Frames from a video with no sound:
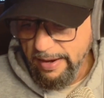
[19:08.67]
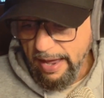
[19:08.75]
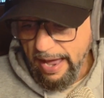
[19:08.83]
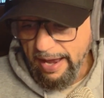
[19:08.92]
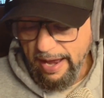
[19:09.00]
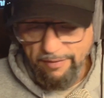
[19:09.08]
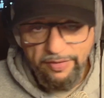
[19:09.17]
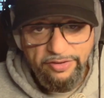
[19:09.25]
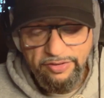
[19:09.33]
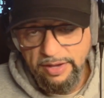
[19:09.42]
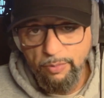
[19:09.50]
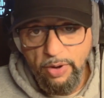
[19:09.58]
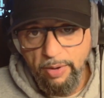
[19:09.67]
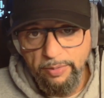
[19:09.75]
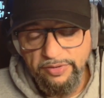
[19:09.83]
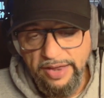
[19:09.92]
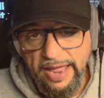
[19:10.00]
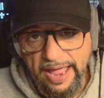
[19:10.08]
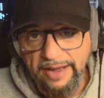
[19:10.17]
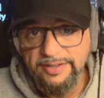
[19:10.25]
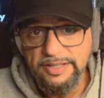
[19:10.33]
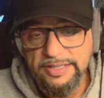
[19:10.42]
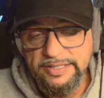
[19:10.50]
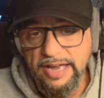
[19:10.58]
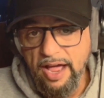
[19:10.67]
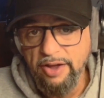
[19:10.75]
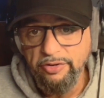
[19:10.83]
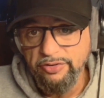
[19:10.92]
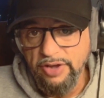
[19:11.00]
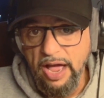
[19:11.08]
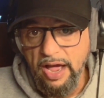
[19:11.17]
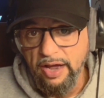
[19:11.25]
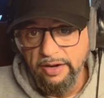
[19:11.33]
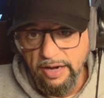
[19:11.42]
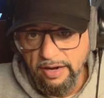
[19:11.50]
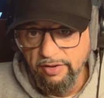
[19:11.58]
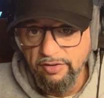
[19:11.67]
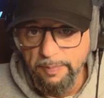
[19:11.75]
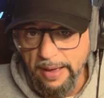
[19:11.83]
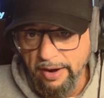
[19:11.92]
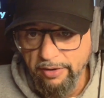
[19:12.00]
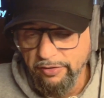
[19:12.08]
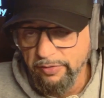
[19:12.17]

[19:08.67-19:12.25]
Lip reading: I have this thing where I always say excellence honors God and inspires